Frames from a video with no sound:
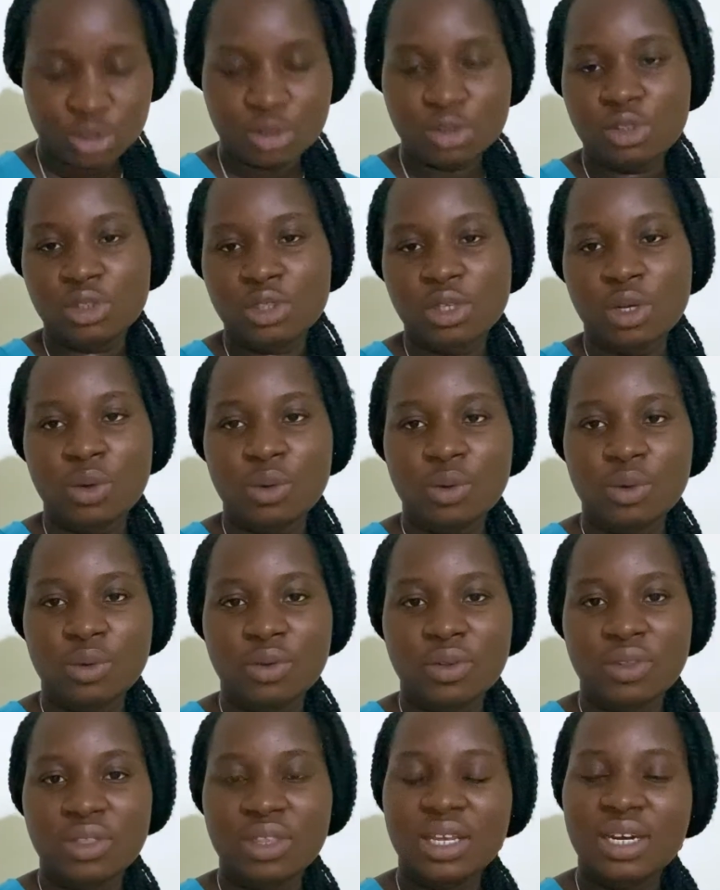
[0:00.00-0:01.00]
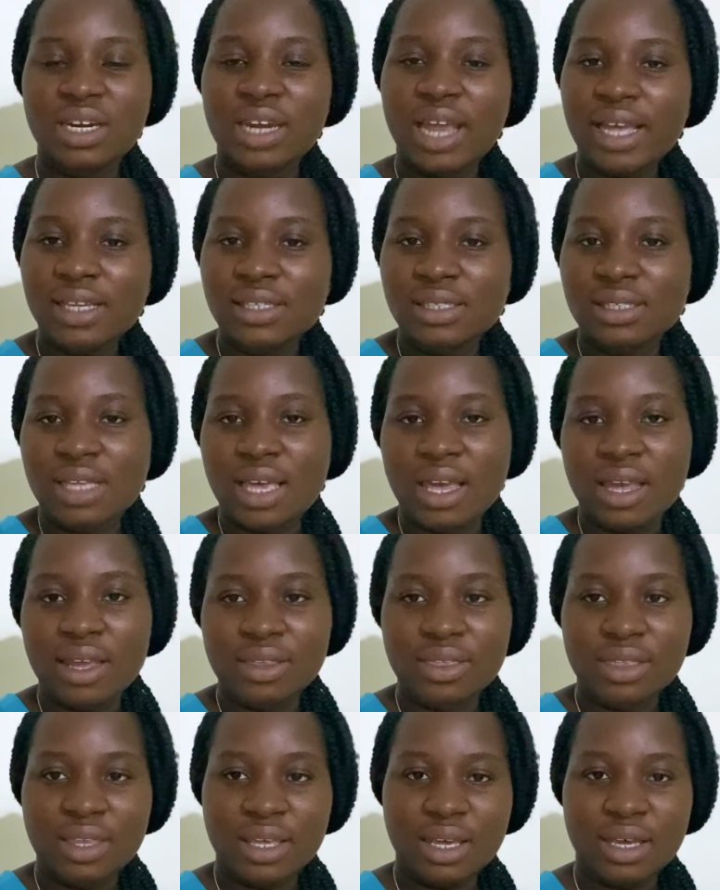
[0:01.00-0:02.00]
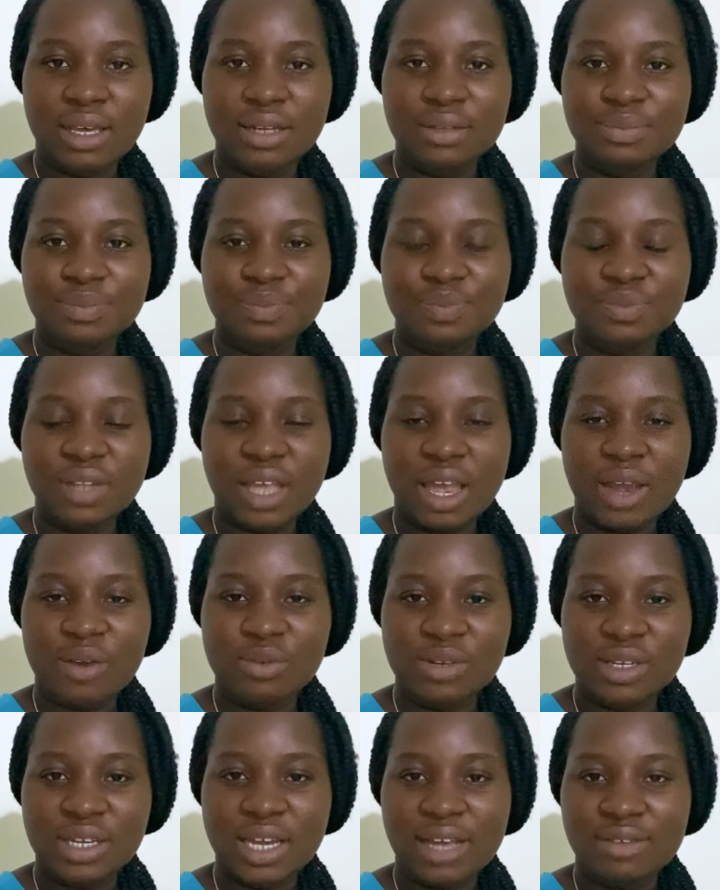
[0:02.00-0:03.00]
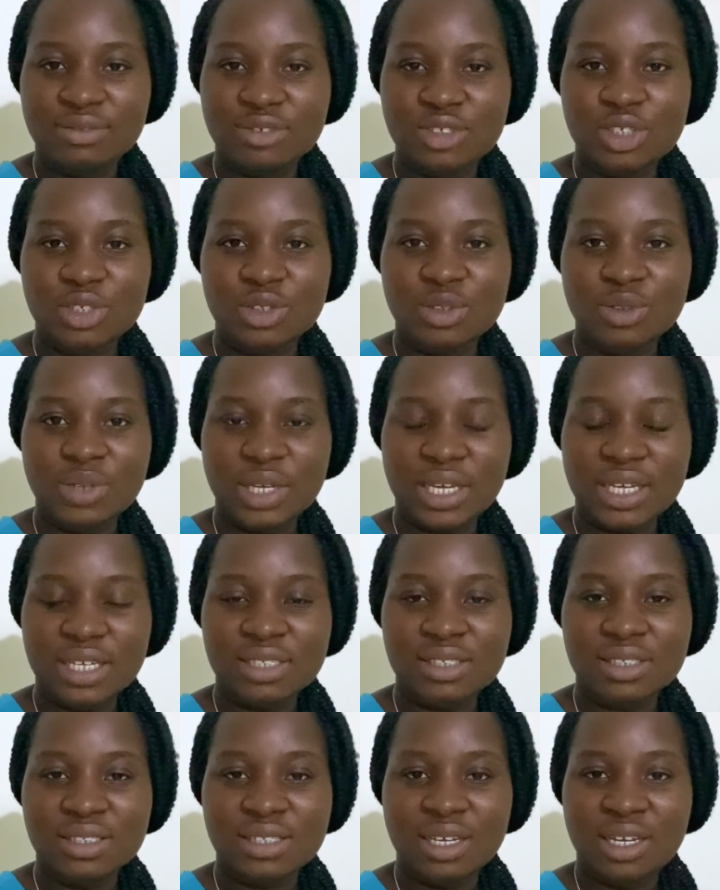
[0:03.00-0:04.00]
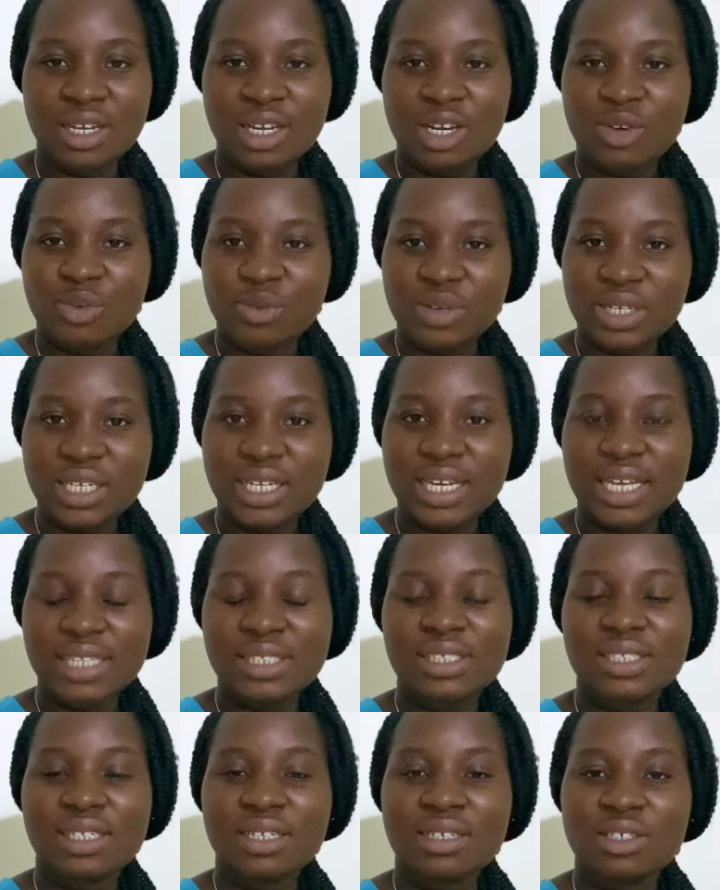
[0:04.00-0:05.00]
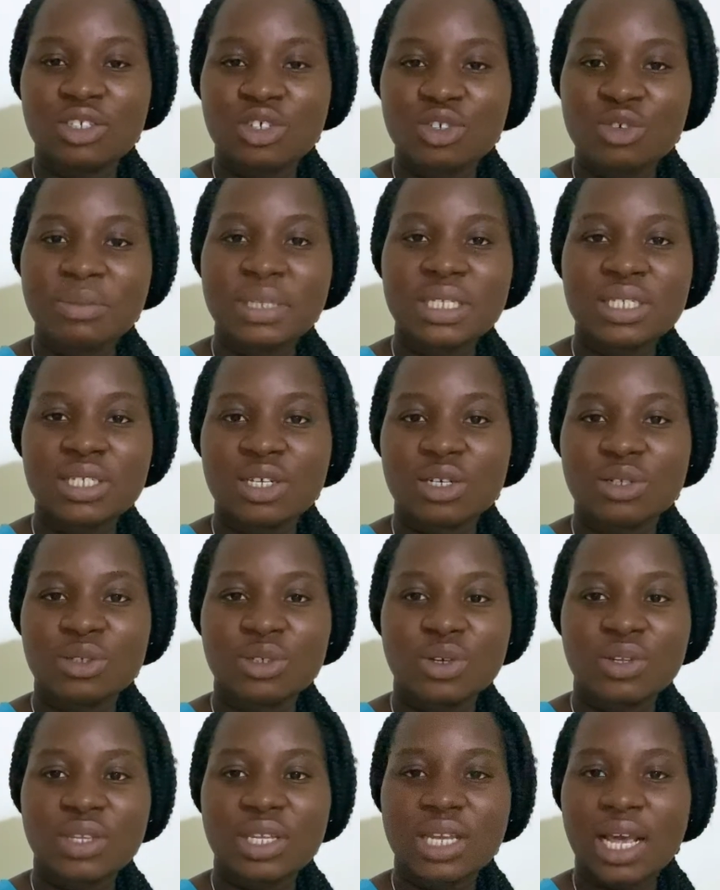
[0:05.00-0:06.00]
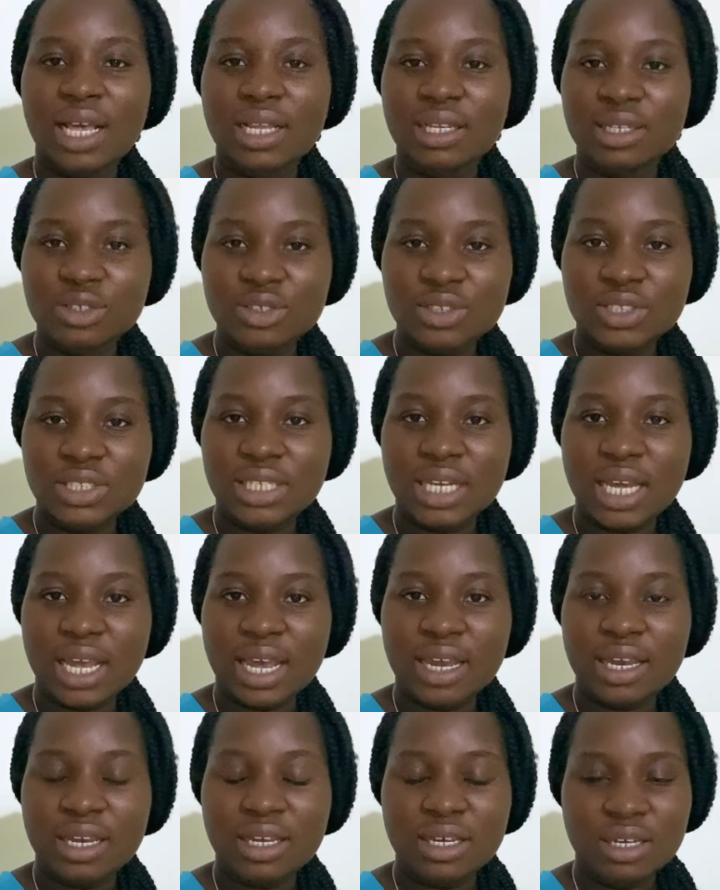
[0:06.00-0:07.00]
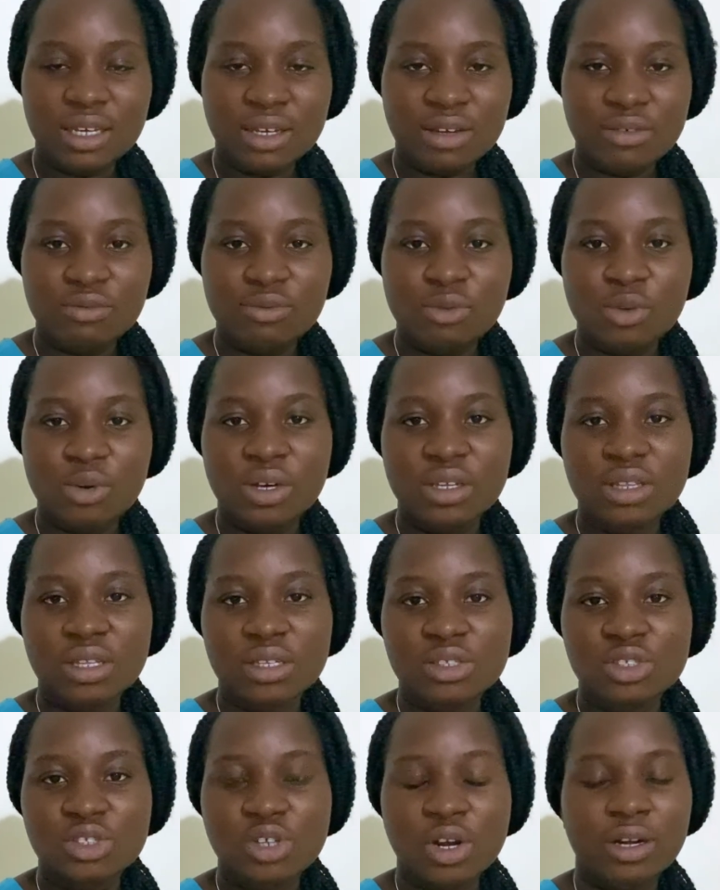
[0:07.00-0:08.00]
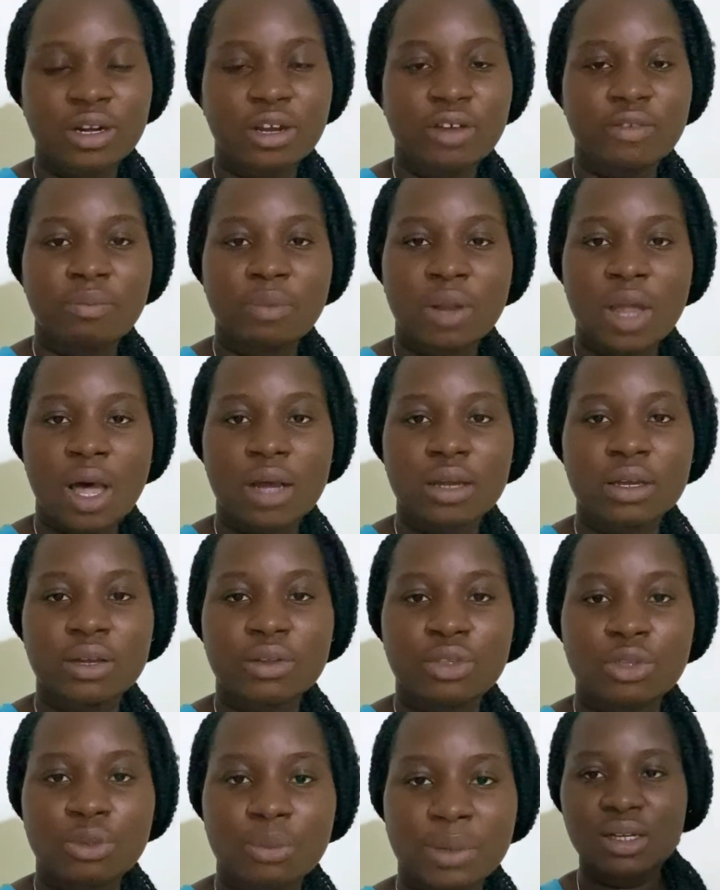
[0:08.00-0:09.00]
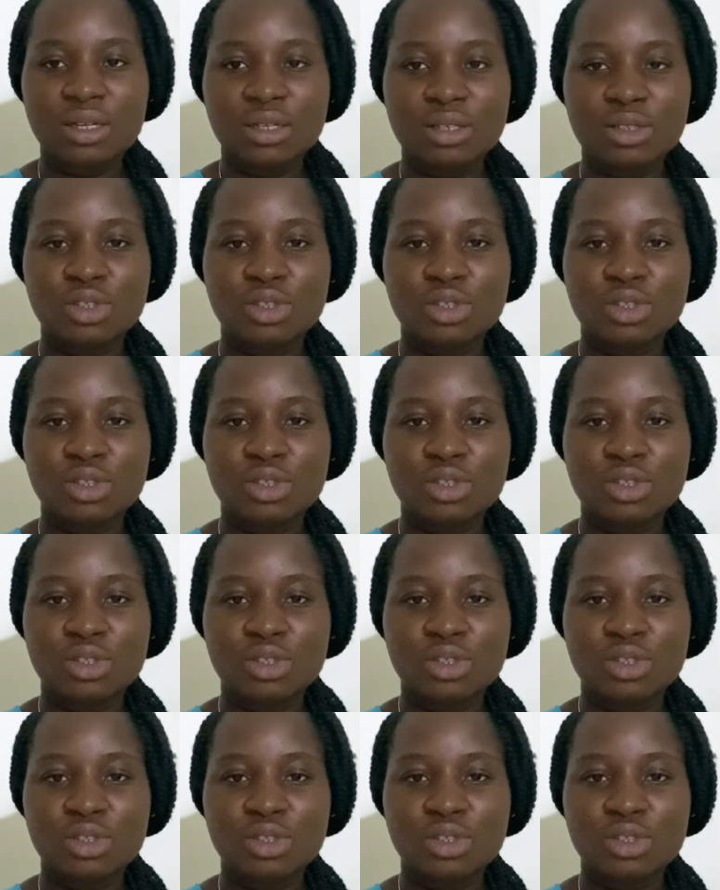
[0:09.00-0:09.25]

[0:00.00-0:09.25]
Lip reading: So the next thing that I really have to do is really get to the new material that I learned today for the start of block 3.